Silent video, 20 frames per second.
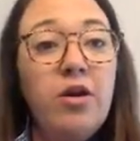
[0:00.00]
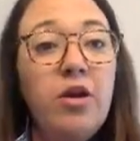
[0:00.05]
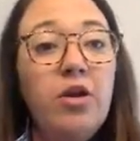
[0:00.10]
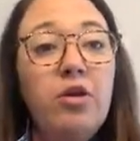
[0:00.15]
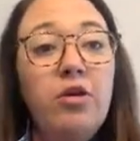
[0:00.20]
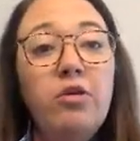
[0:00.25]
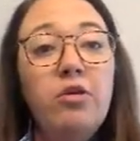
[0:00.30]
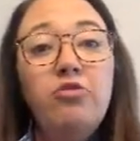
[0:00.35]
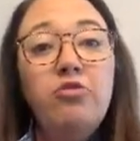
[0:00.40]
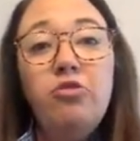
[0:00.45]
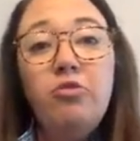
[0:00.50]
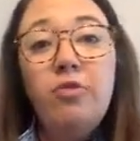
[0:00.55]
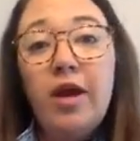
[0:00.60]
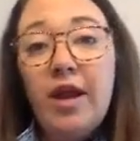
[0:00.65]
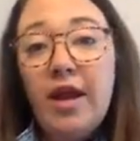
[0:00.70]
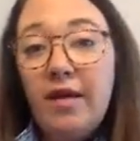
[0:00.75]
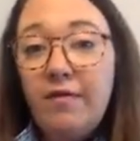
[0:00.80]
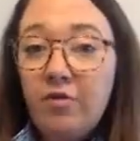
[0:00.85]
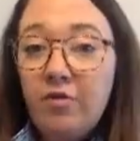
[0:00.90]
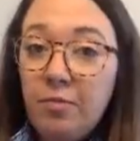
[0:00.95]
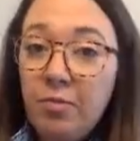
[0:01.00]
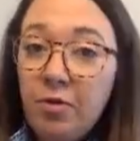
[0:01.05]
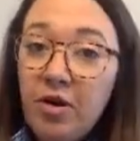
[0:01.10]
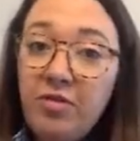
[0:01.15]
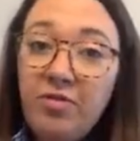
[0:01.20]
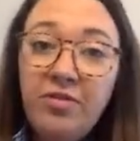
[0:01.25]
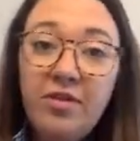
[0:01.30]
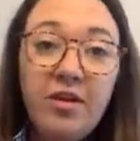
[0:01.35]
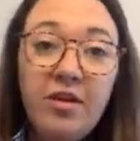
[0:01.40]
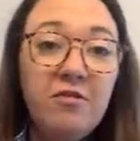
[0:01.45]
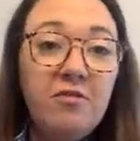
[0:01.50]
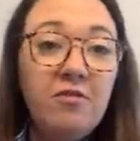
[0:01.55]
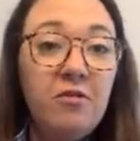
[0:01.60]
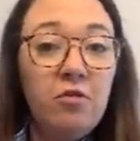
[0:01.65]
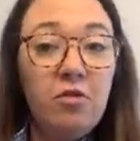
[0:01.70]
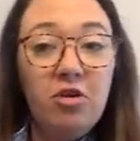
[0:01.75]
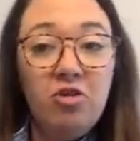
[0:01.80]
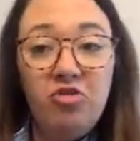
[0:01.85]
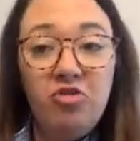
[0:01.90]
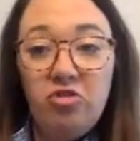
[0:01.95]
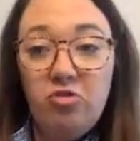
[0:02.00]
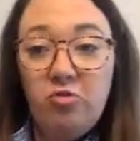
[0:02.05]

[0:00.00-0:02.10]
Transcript: you do not have to print this. You can just